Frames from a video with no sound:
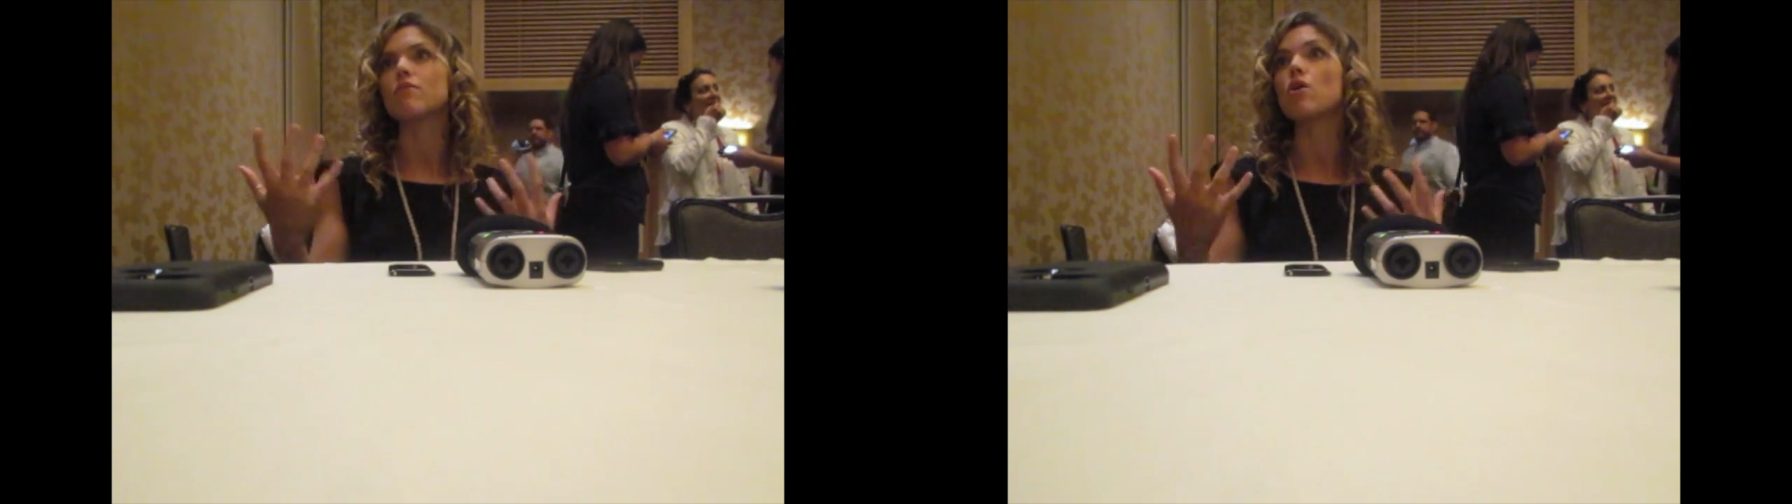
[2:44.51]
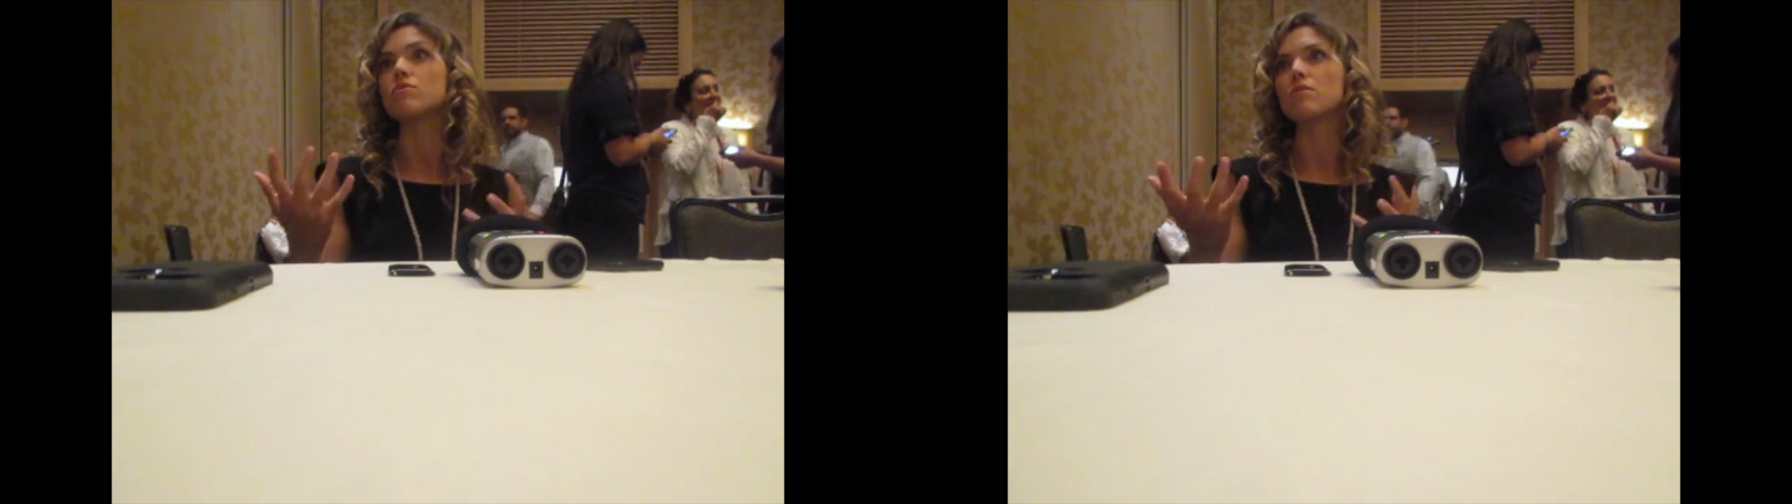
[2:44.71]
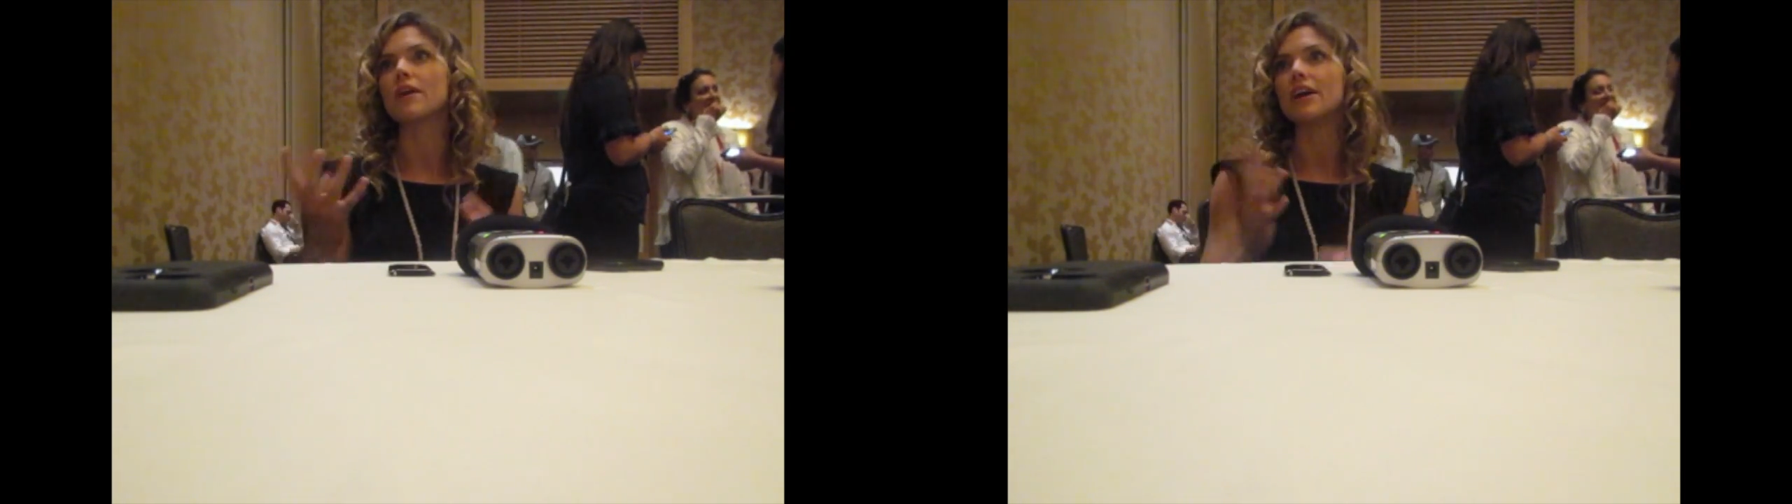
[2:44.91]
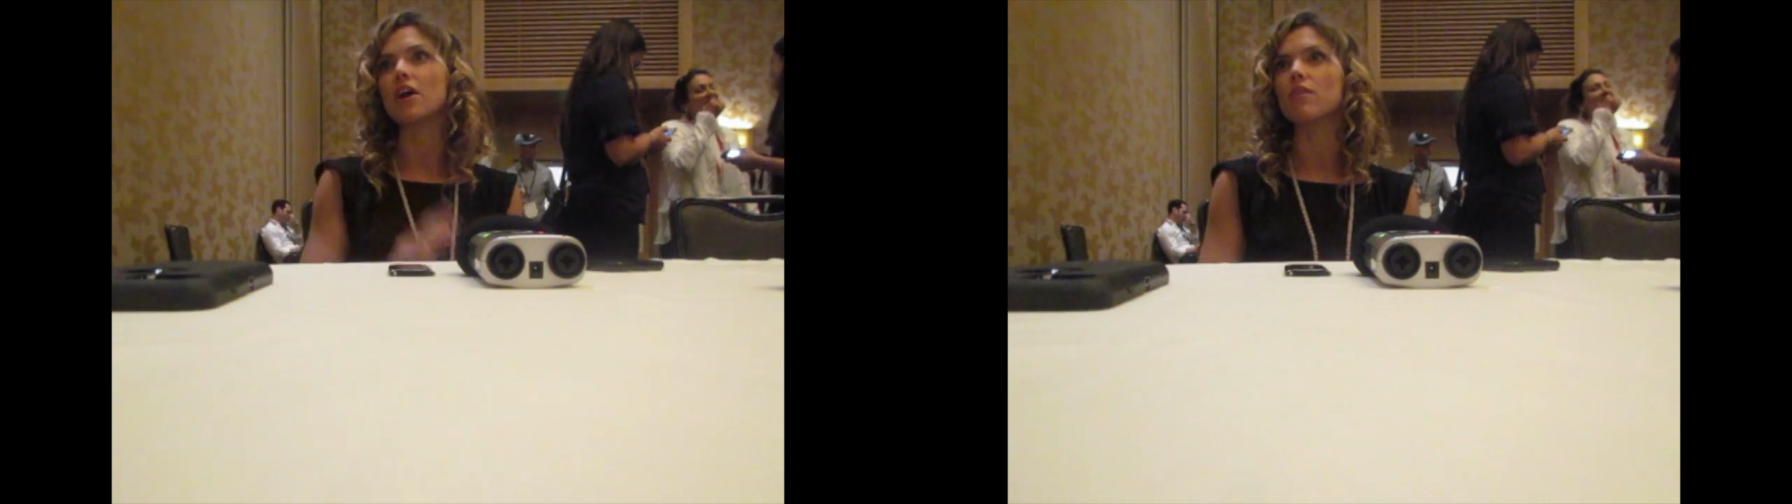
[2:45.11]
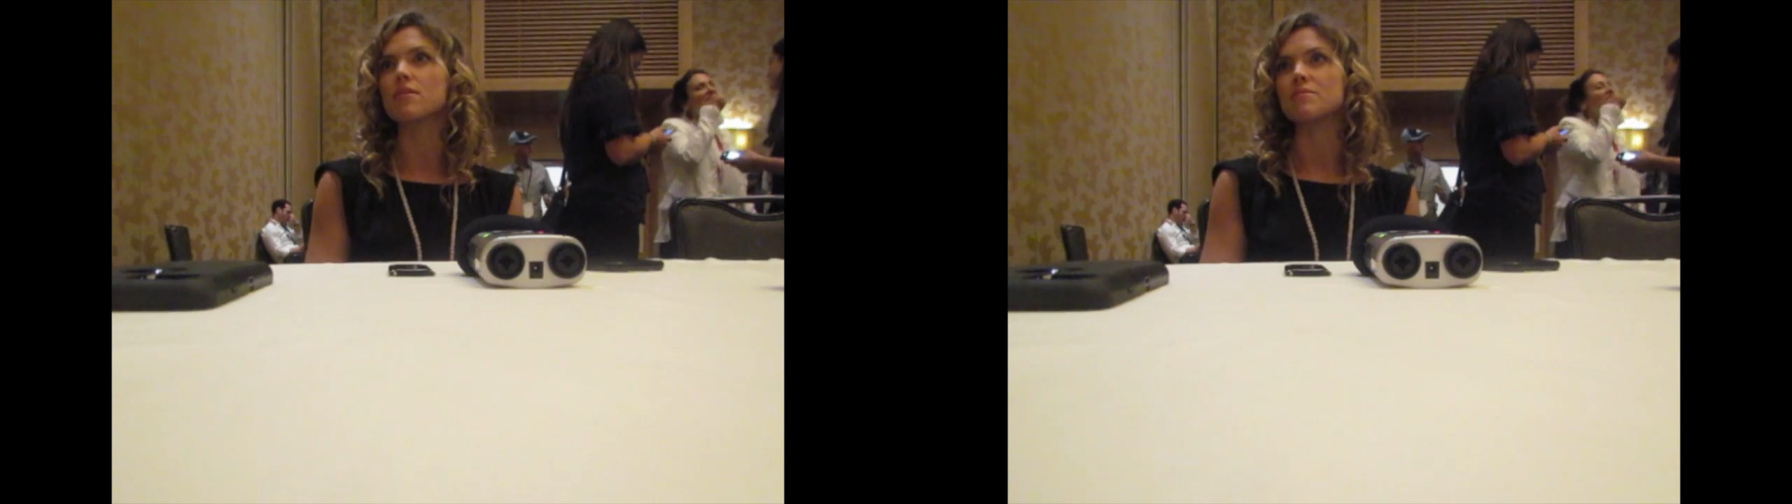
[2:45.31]
overrunning
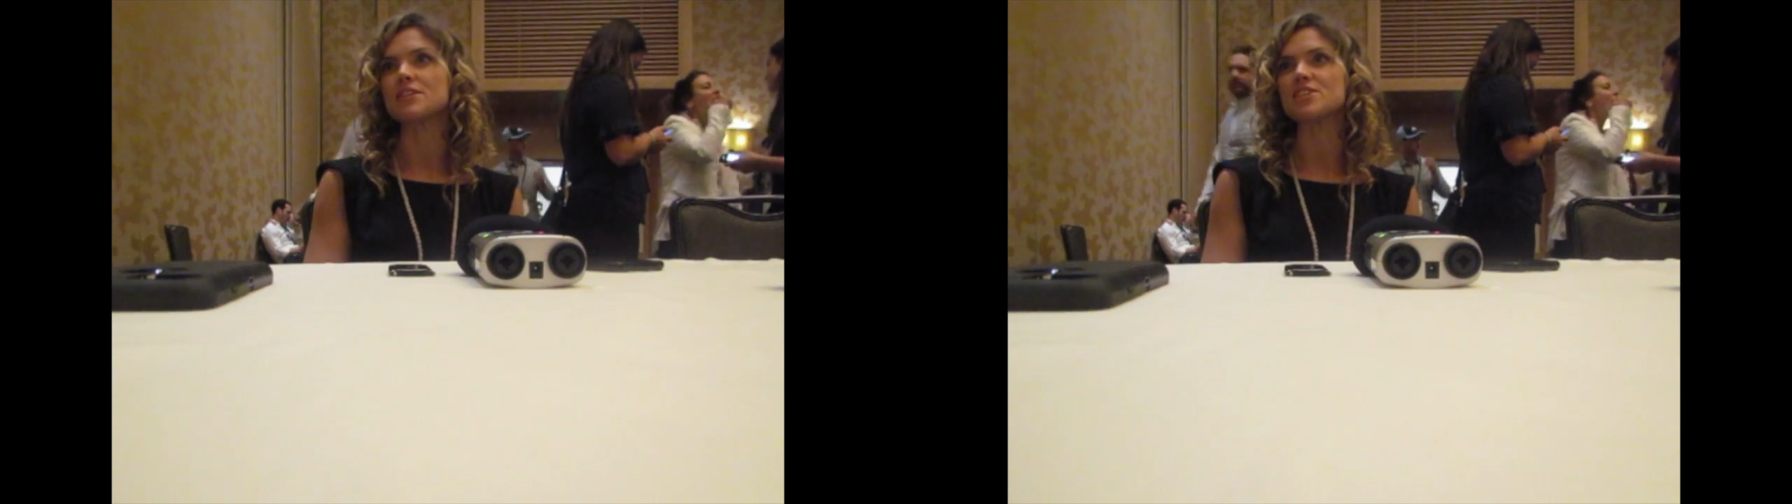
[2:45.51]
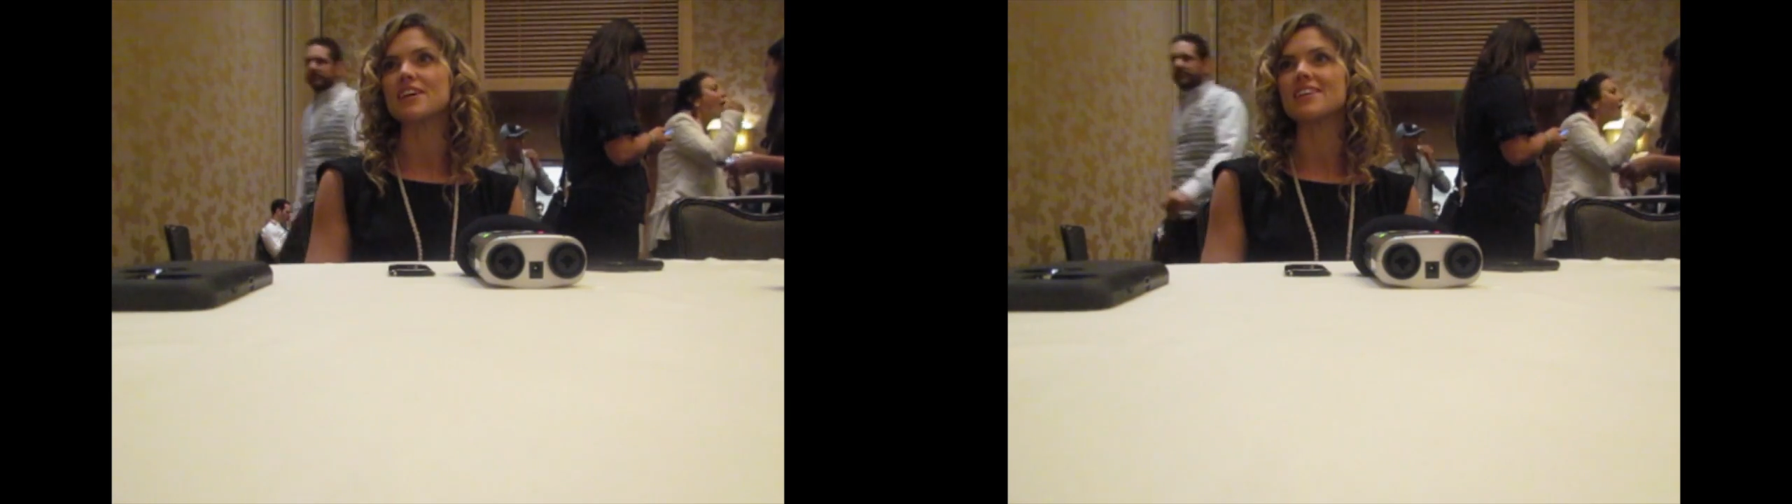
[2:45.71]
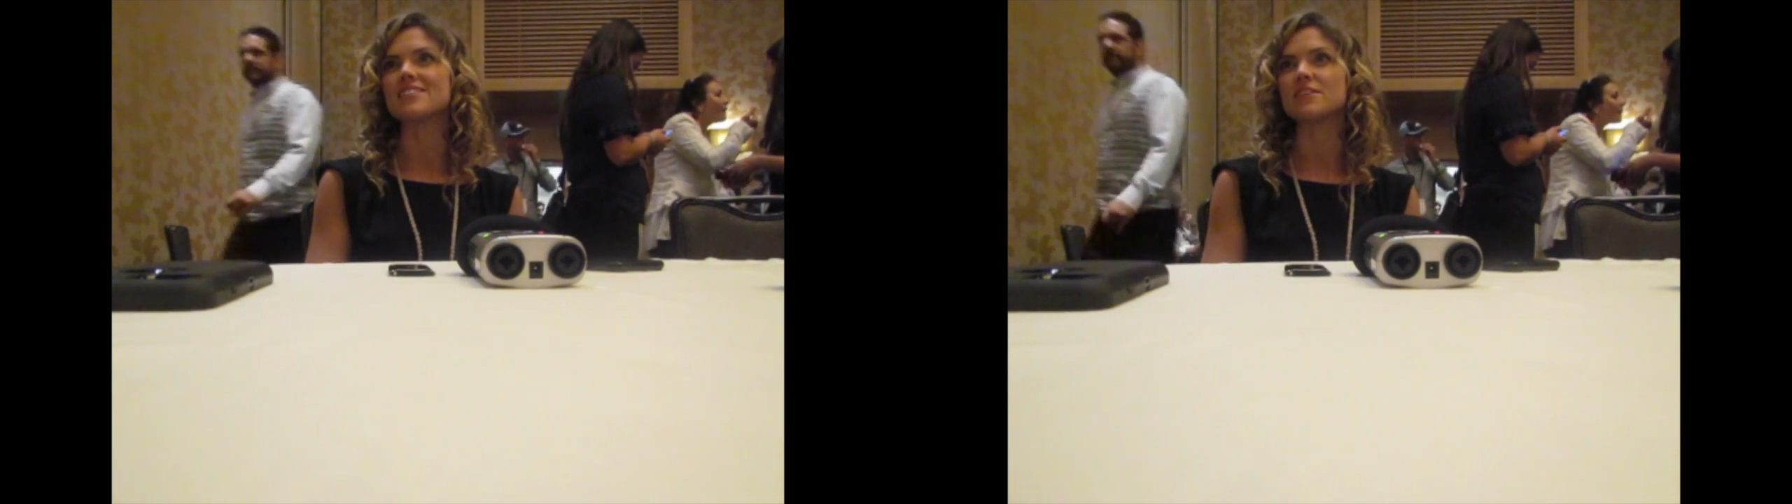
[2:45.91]
Gotham this year,